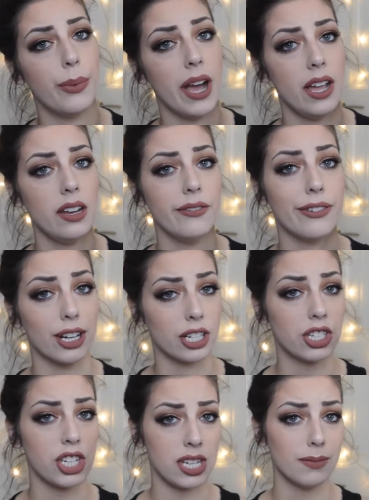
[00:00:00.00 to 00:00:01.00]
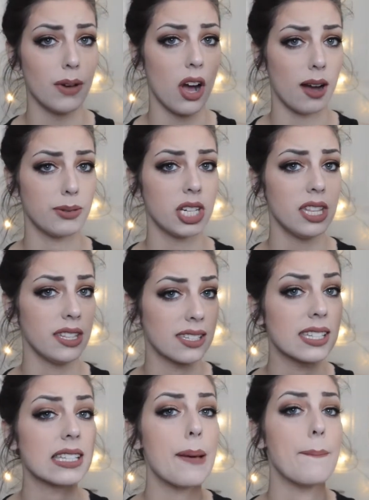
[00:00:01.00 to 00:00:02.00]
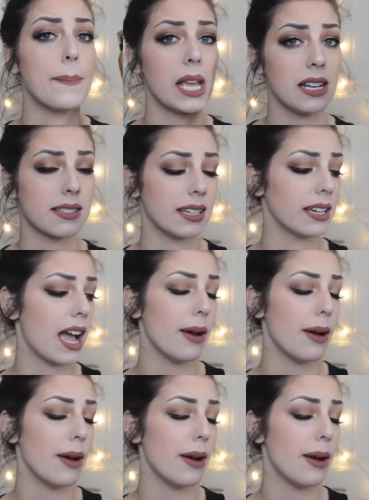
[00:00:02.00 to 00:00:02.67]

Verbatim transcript: but for a cheap option, this is amazing.